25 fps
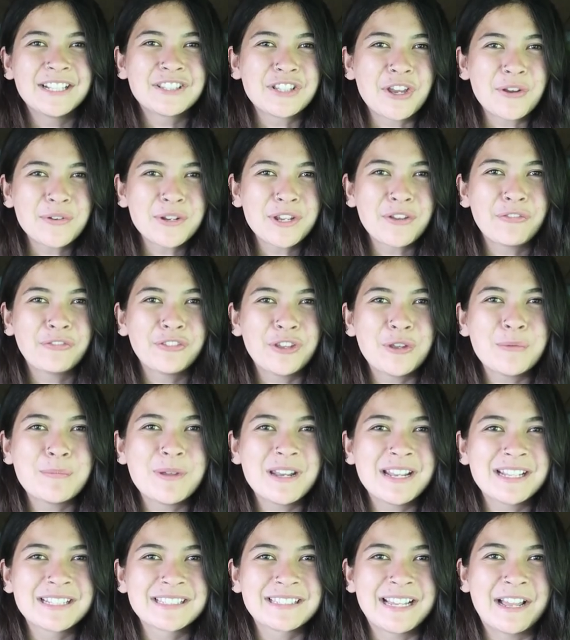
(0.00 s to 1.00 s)
It's only a few
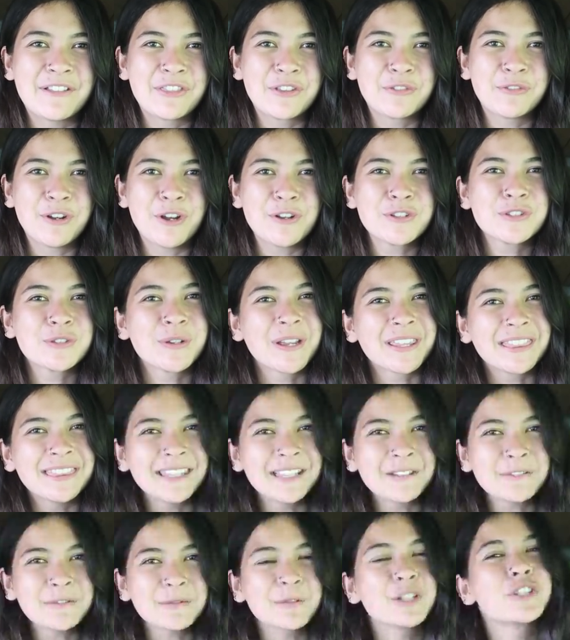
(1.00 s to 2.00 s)
minutes down the road, so I
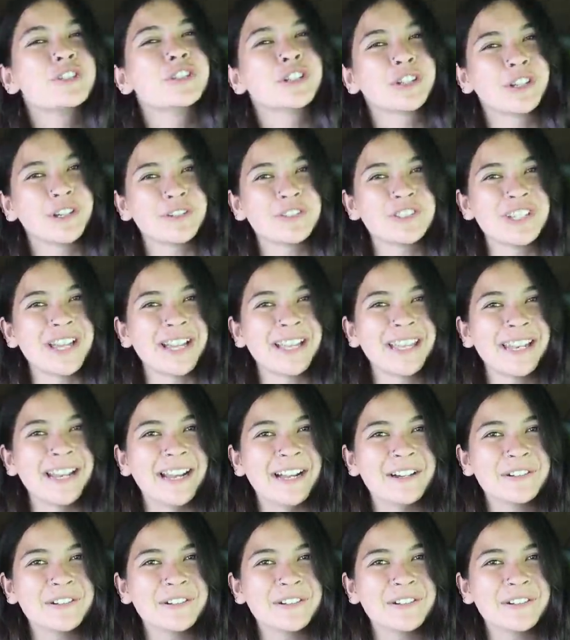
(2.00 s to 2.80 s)
think we should go check it